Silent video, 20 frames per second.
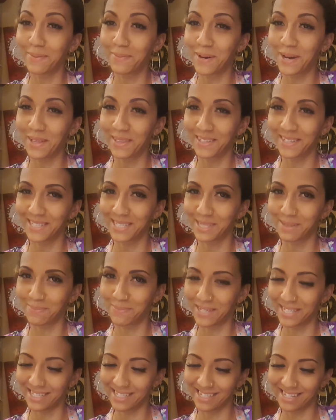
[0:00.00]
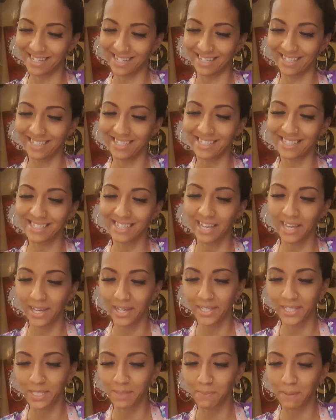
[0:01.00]
about this business
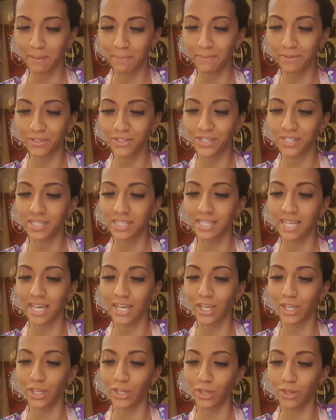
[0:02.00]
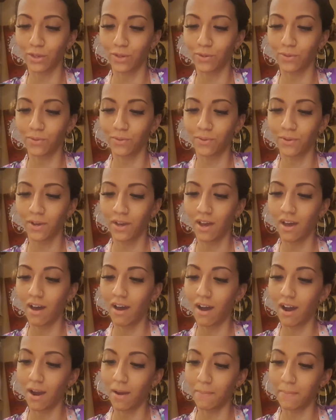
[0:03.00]
is people just like you
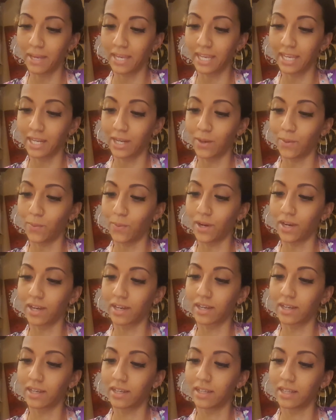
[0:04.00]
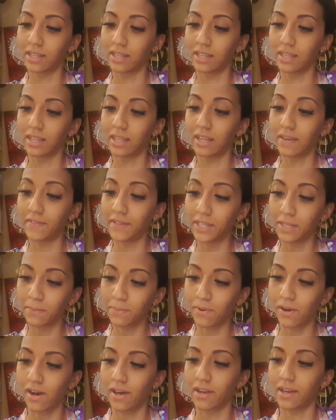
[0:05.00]
are making it work, loving the
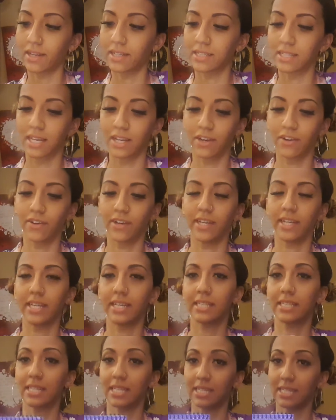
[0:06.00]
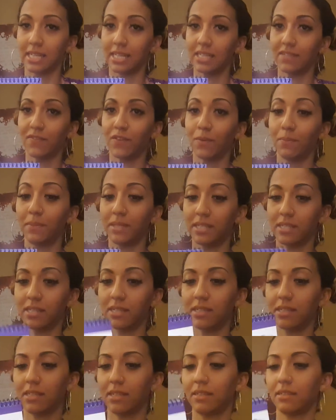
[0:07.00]
products and creating successful
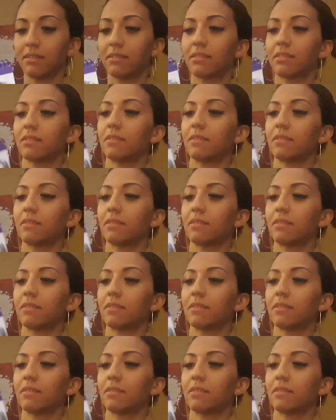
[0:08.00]
businesses.